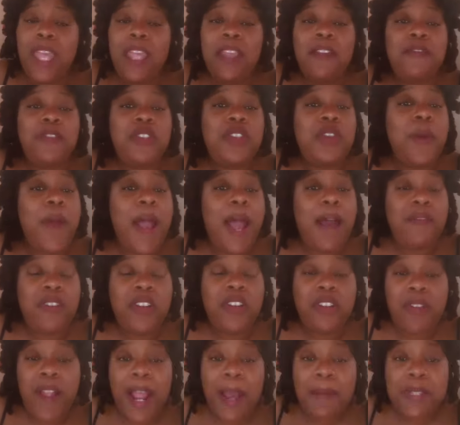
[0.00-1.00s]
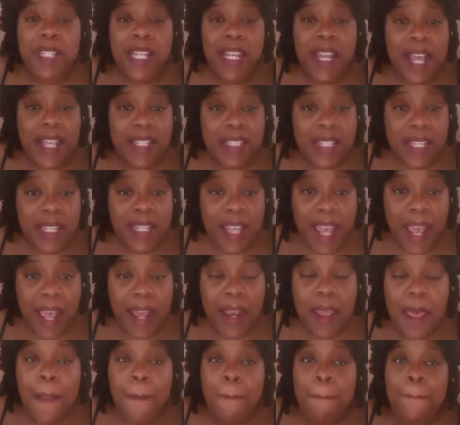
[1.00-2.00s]
If you haven't grabbed it as
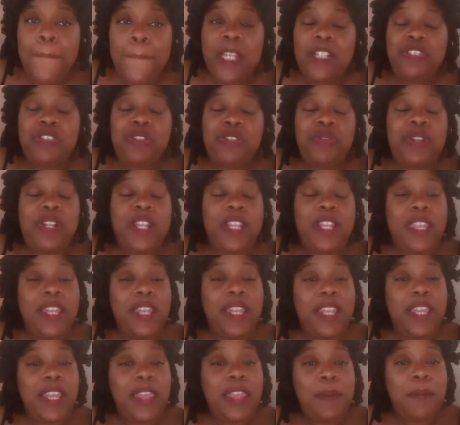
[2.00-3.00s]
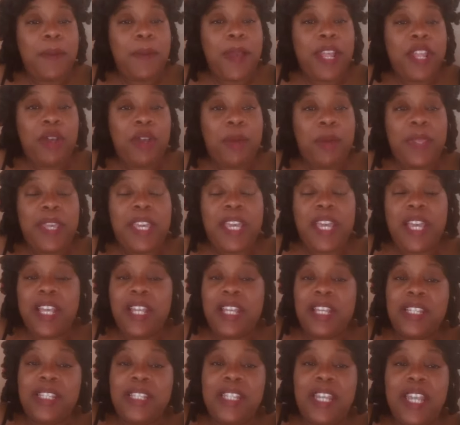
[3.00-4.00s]
yet, make sure you click the link in the bio
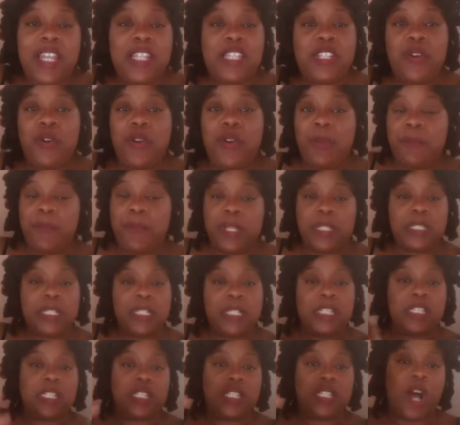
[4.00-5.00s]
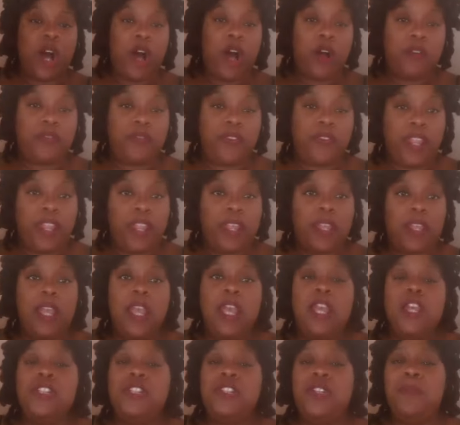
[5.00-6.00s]
because it's going to be dissolving.
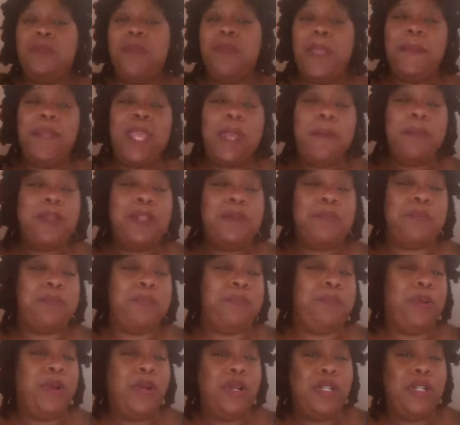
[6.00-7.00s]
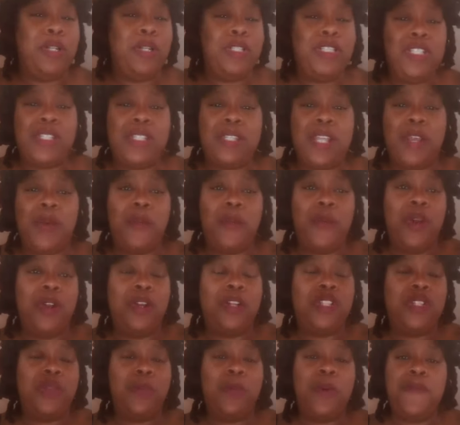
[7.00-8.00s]
So you might be able to purchase like
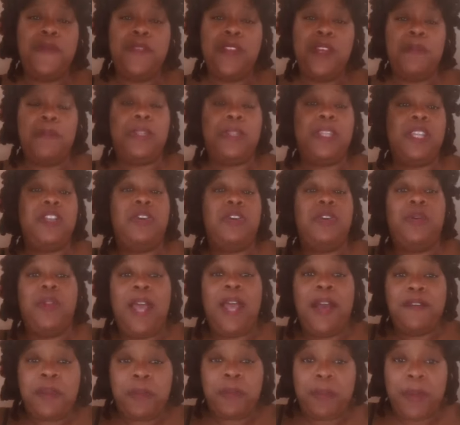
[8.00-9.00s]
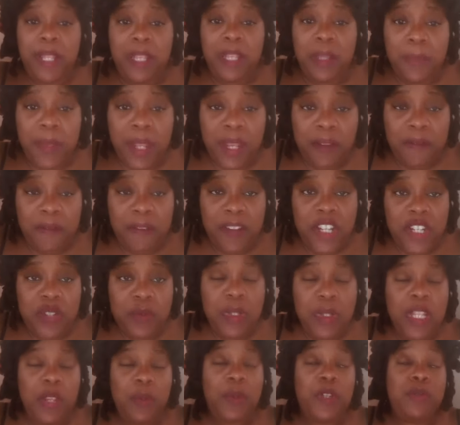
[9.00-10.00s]
one or two of them, but then you're going to have to buy them
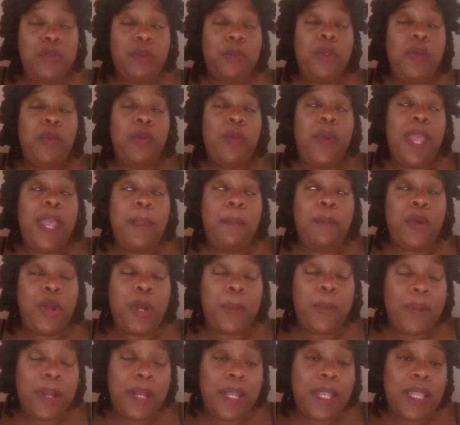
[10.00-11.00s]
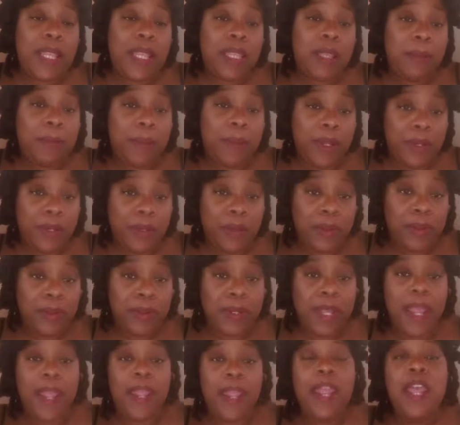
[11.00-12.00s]
individually, which will be way more money than the bundle,
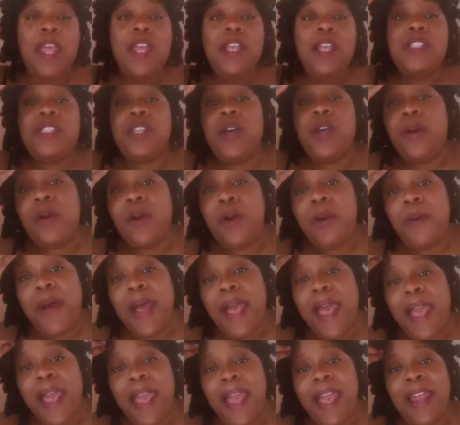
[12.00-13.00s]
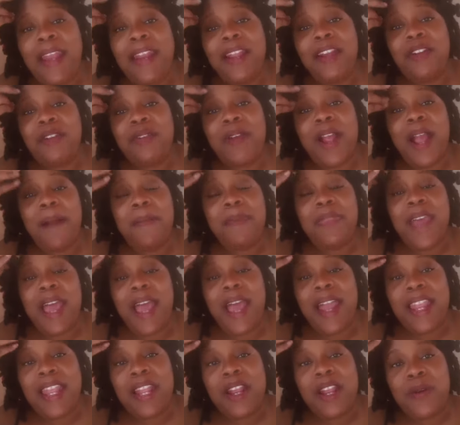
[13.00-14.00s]
okay? So go ahead, grab
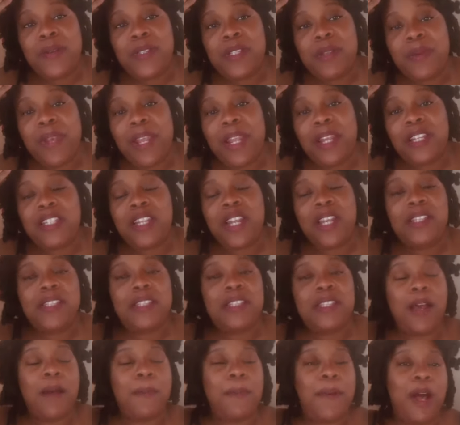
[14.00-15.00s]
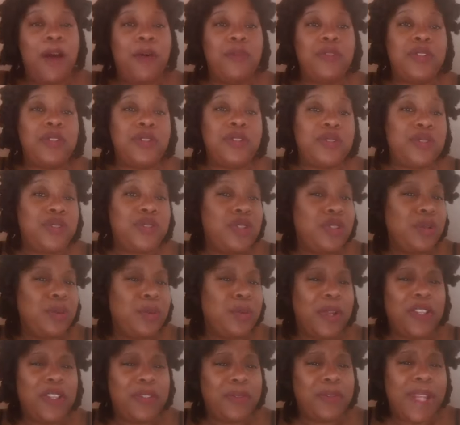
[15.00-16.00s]
that. It goes away in just about 2
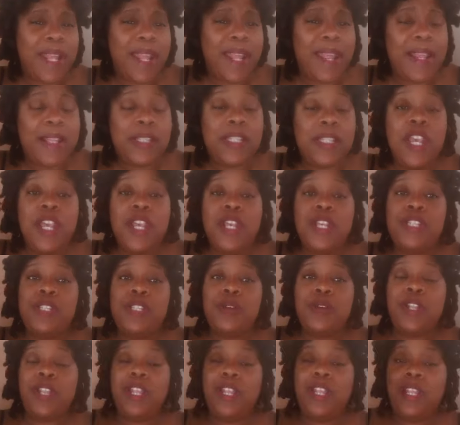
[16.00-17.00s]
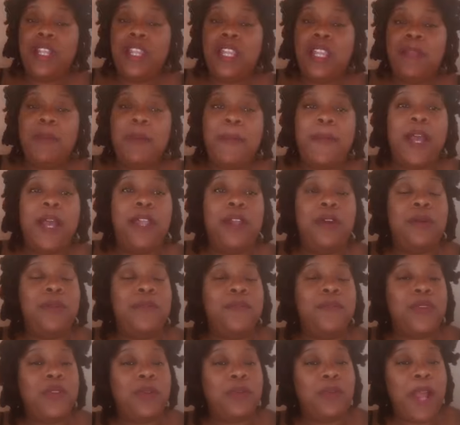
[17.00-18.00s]
or 3 days. So click the link in my
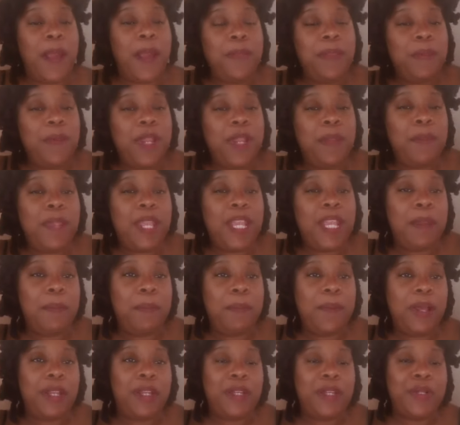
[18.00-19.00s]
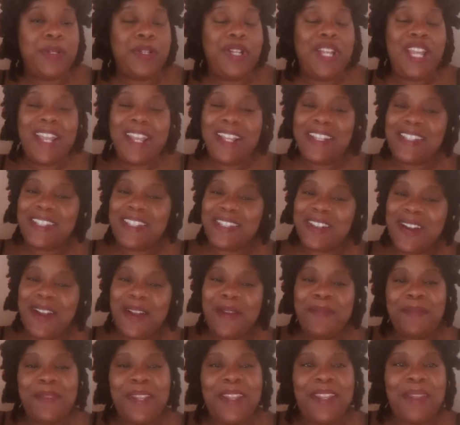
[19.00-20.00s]
bio, grab the money making bundle, and
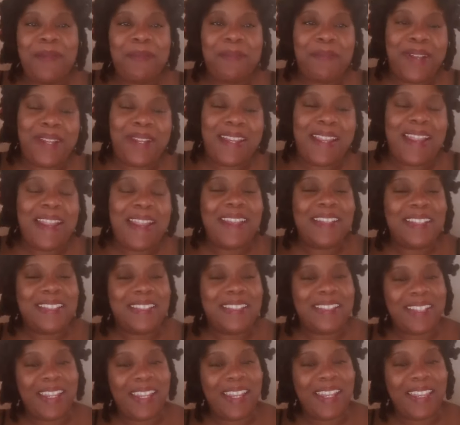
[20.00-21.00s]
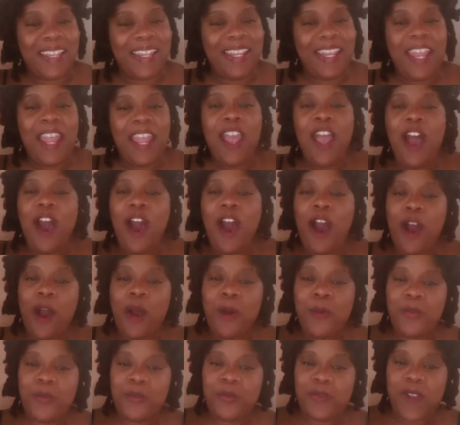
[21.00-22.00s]
start making money daily.
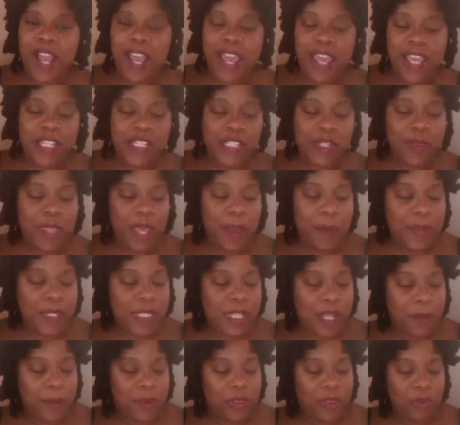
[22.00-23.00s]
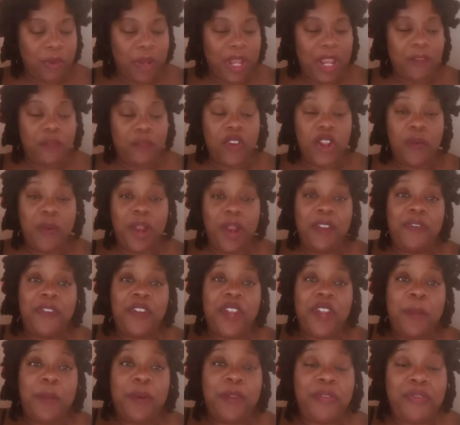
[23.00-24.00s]
All right, so that was number 3. If you're ready
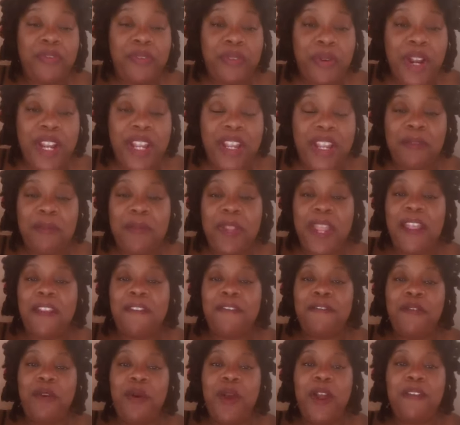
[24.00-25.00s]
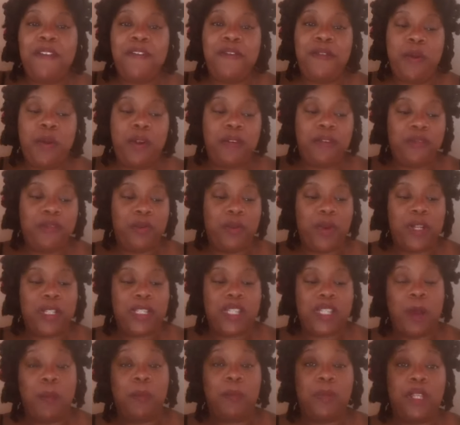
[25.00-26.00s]
for number 4, give me a 444
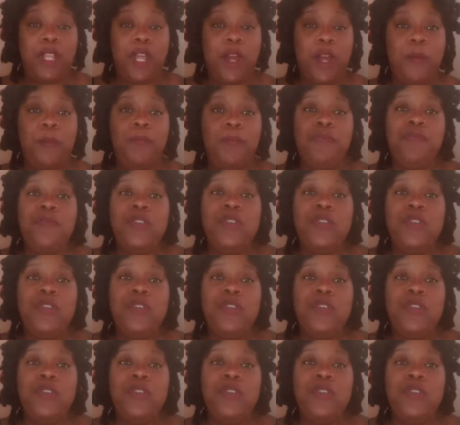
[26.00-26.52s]
down below.